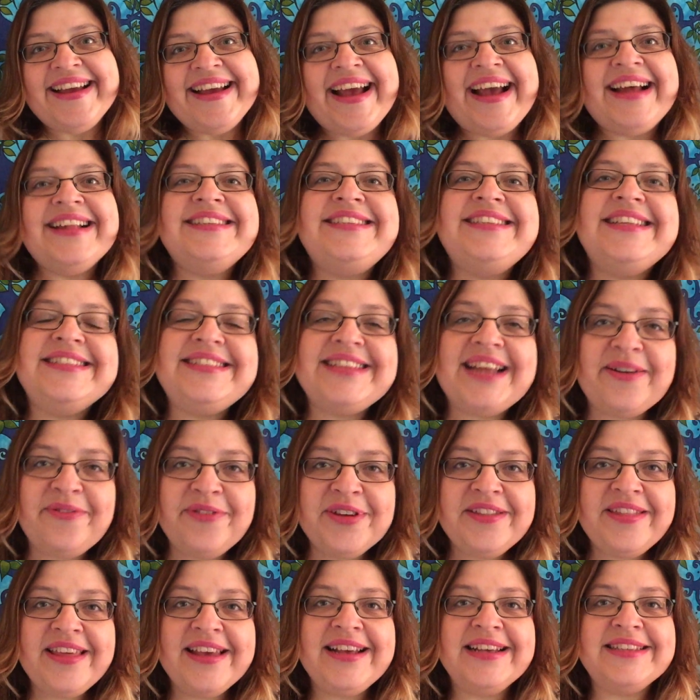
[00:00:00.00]
And since
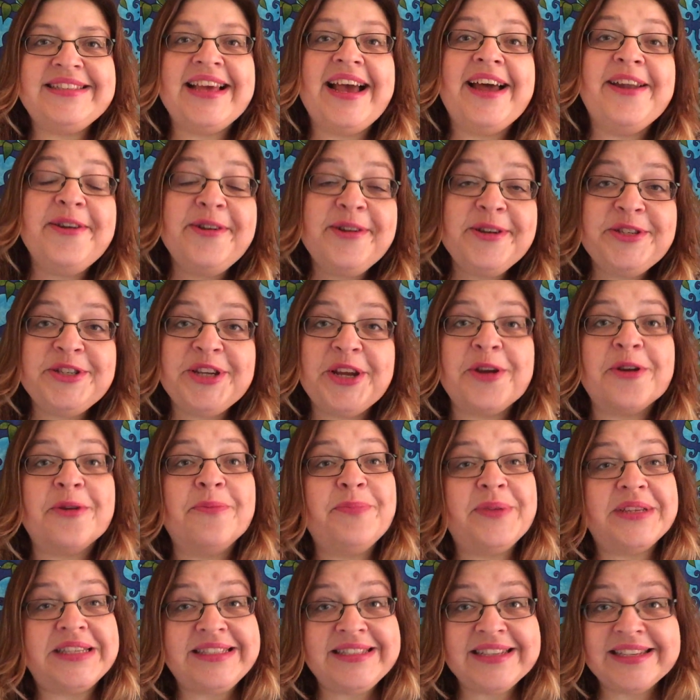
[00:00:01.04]
everything is energy, your
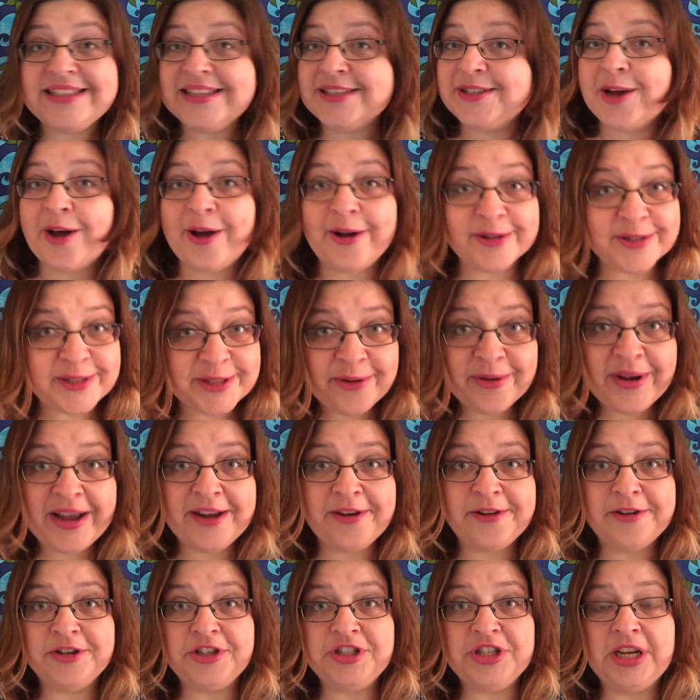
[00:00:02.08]
business is also
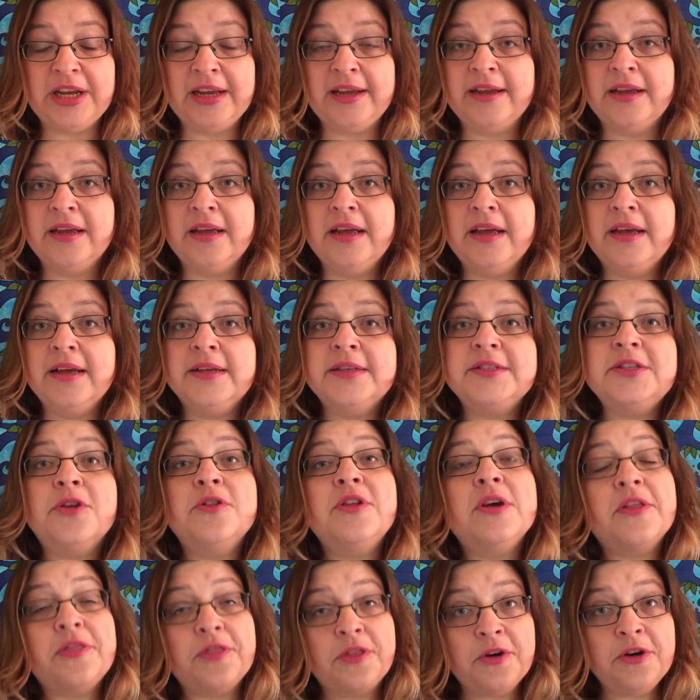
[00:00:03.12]
energy. So
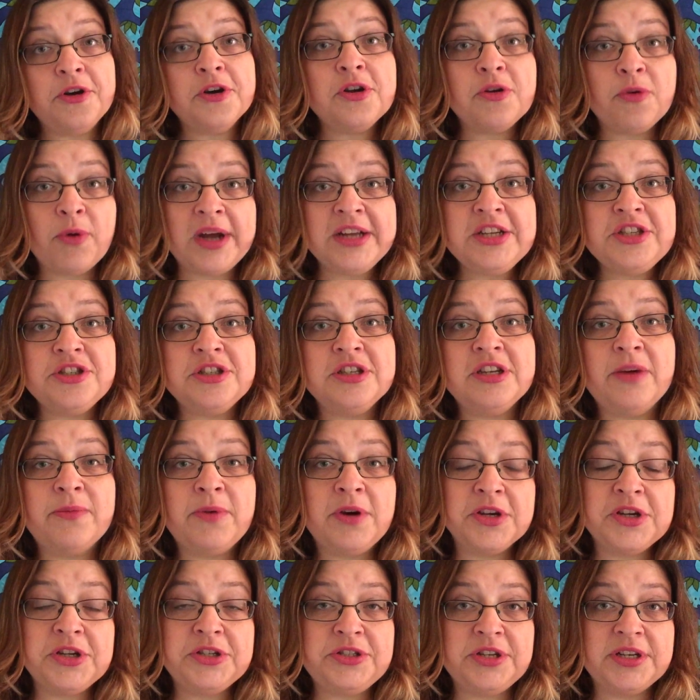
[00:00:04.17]
the third question I
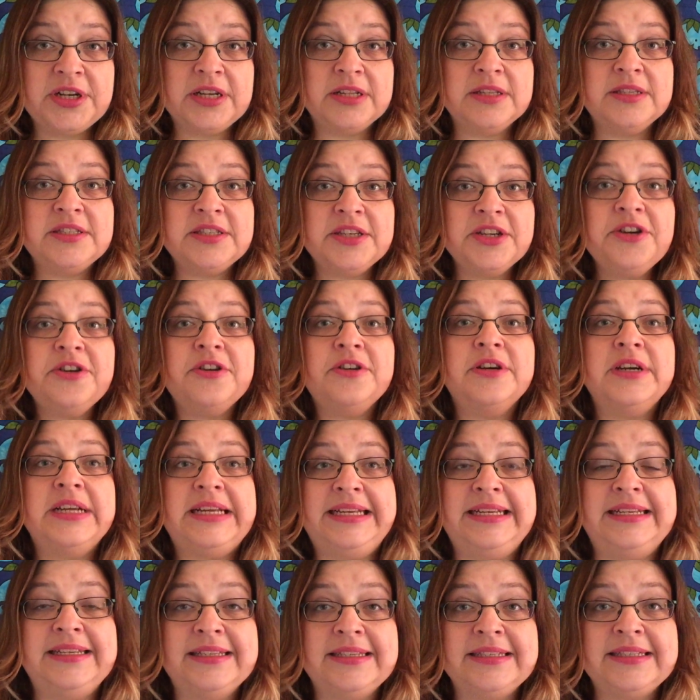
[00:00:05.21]
want you to consider
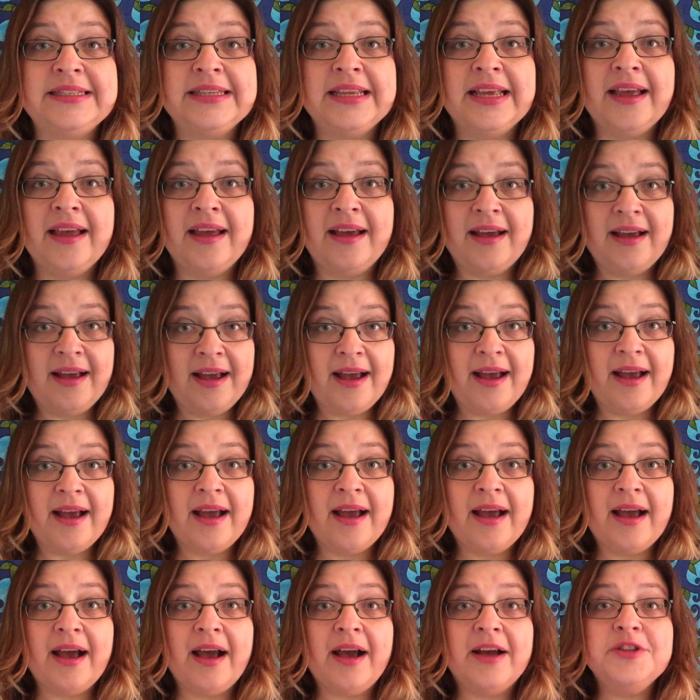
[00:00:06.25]
is,
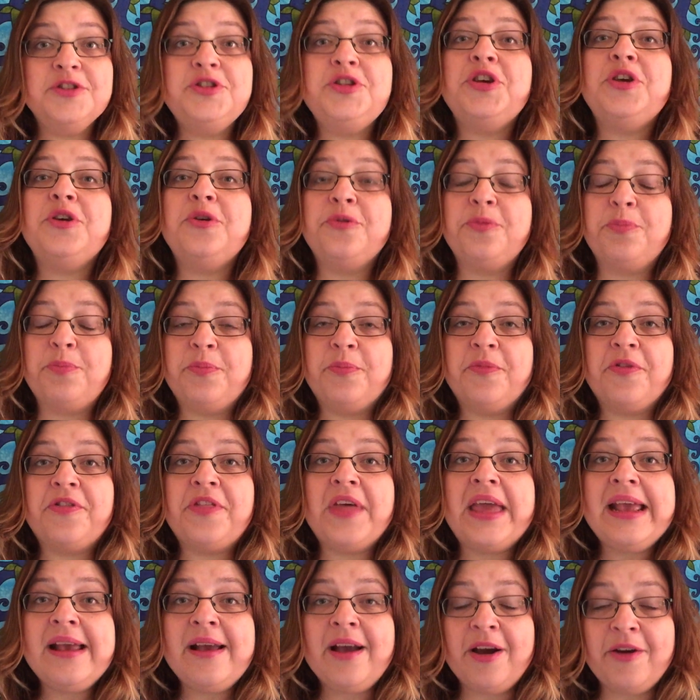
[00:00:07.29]
do you
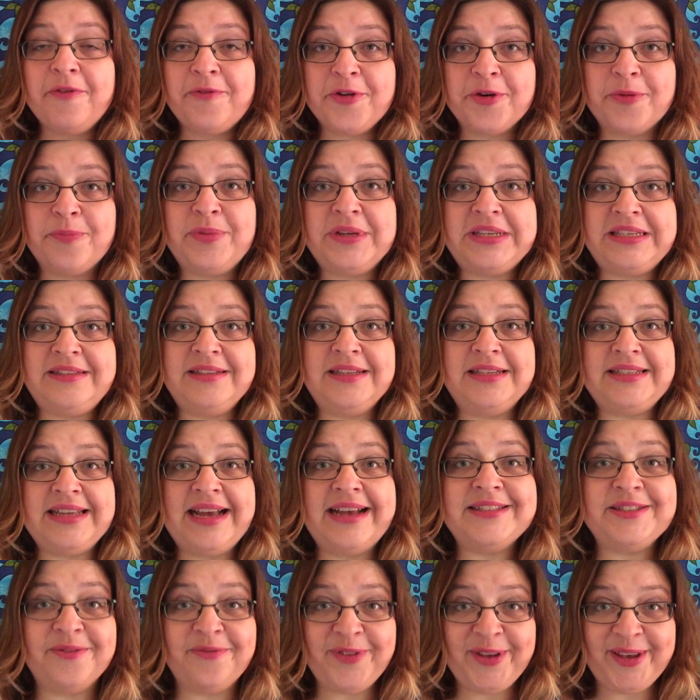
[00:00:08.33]
think of your business
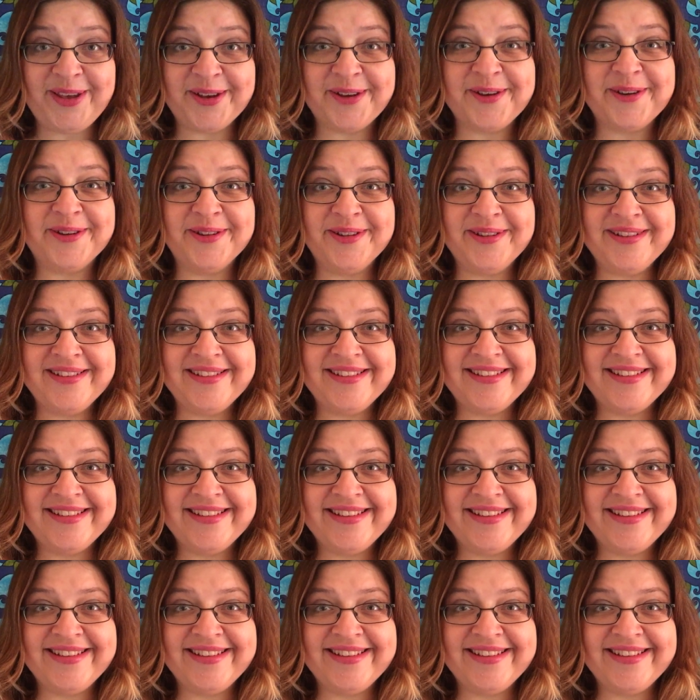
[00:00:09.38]
as a vehicle?